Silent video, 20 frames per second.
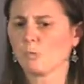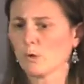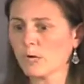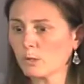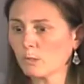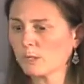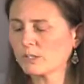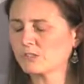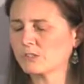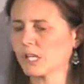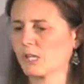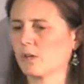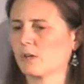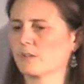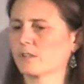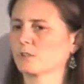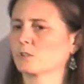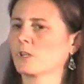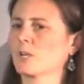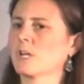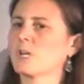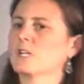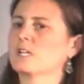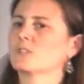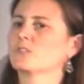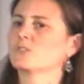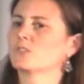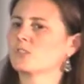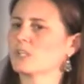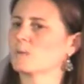why do I say all this?
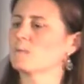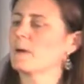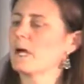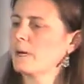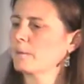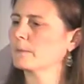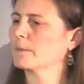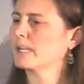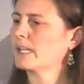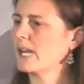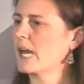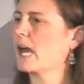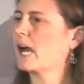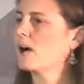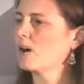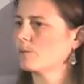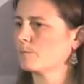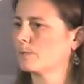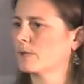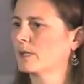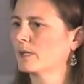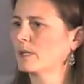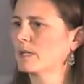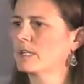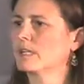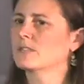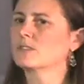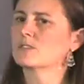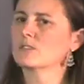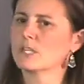CPAP can help.
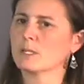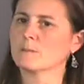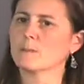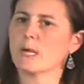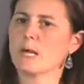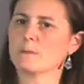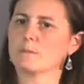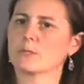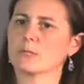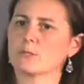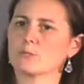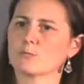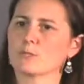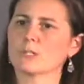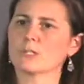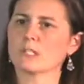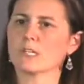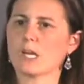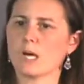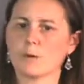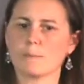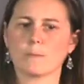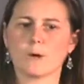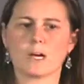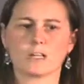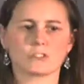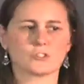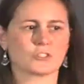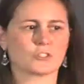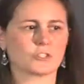CPAP can really help
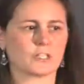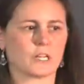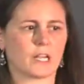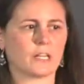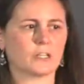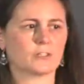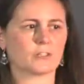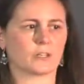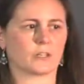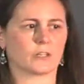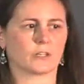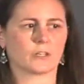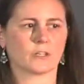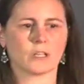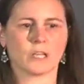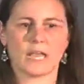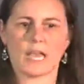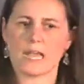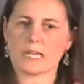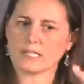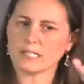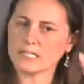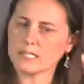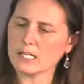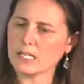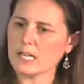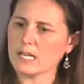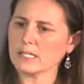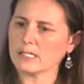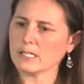oxygenation. And
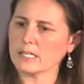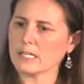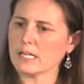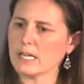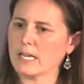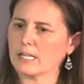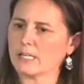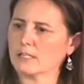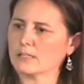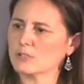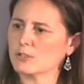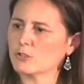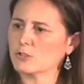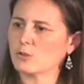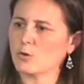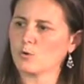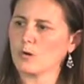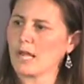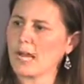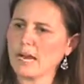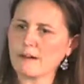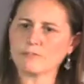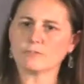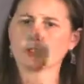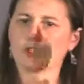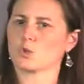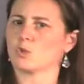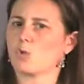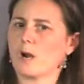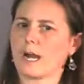you don't
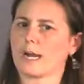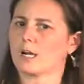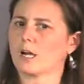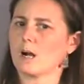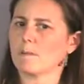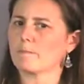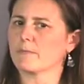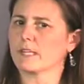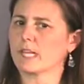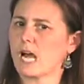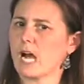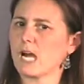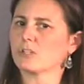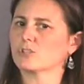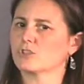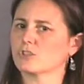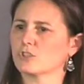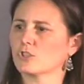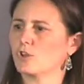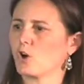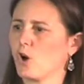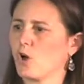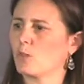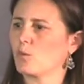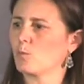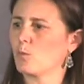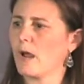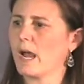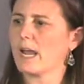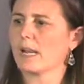have to crank up the oxygen all
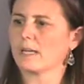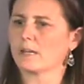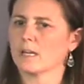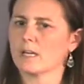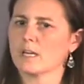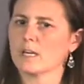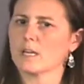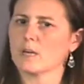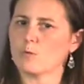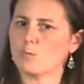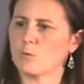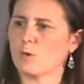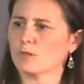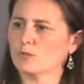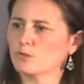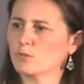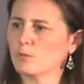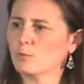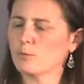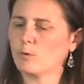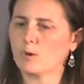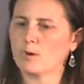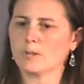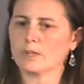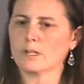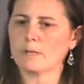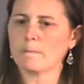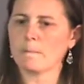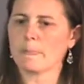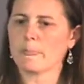the way. Once you
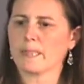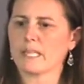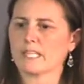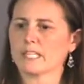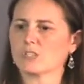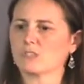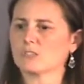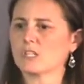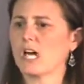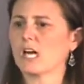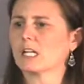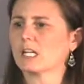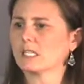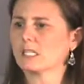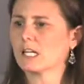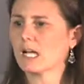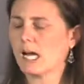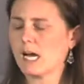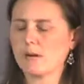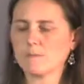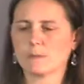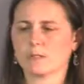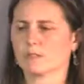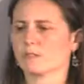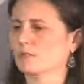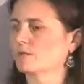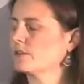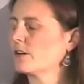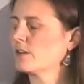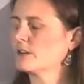put, it is not
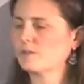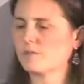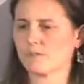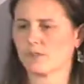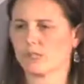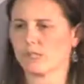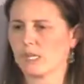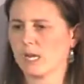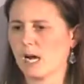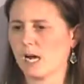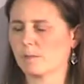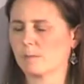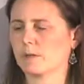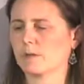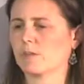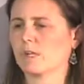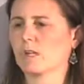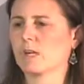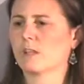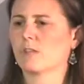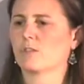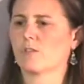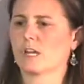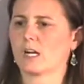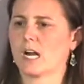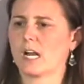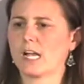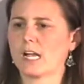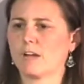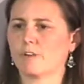uncommon, very, very common,
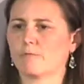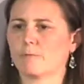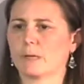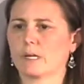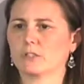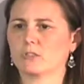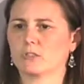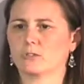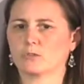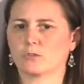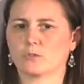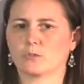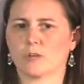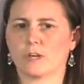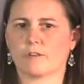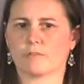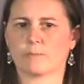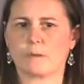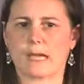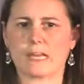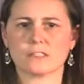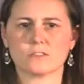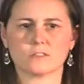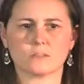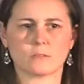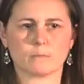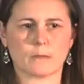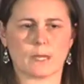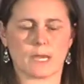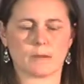that I have patients who have bad
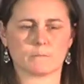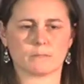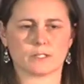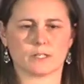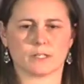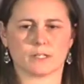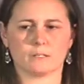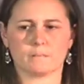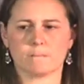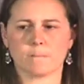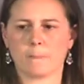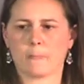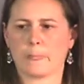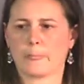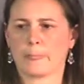sleep apnea